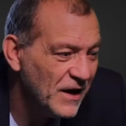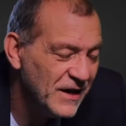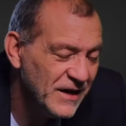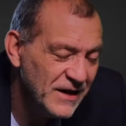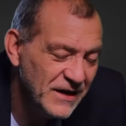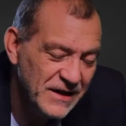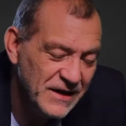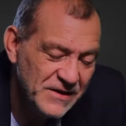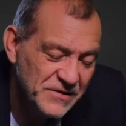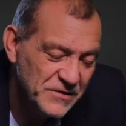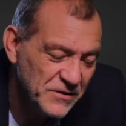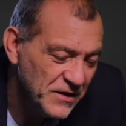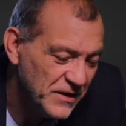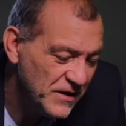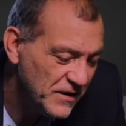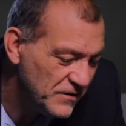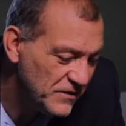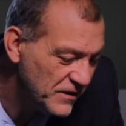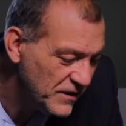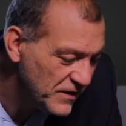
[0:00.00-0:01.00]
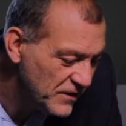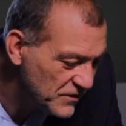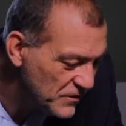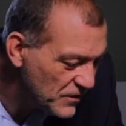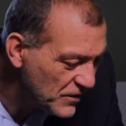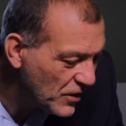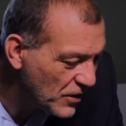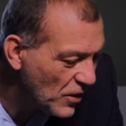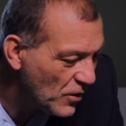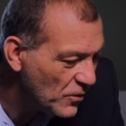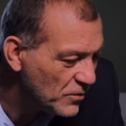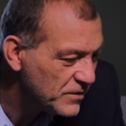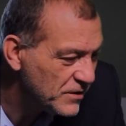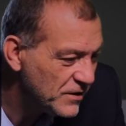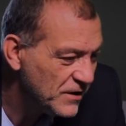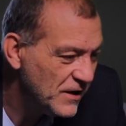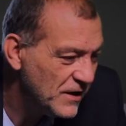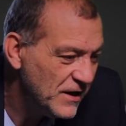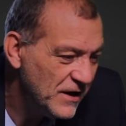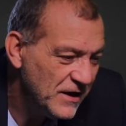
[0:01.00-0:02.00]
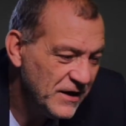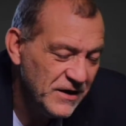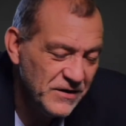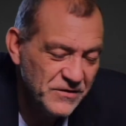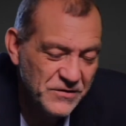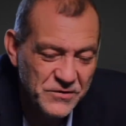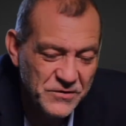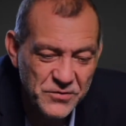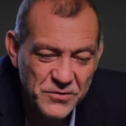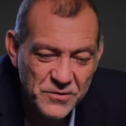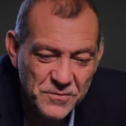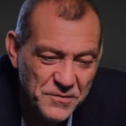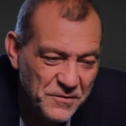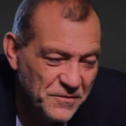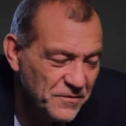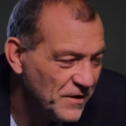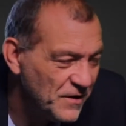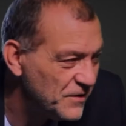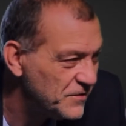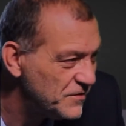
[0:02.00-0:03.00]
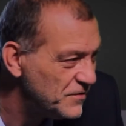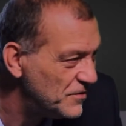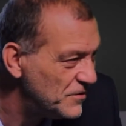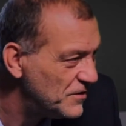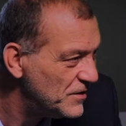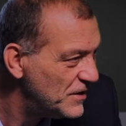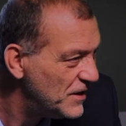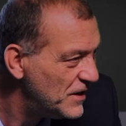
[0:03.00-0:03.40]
he's the GOAT. He's a true professional.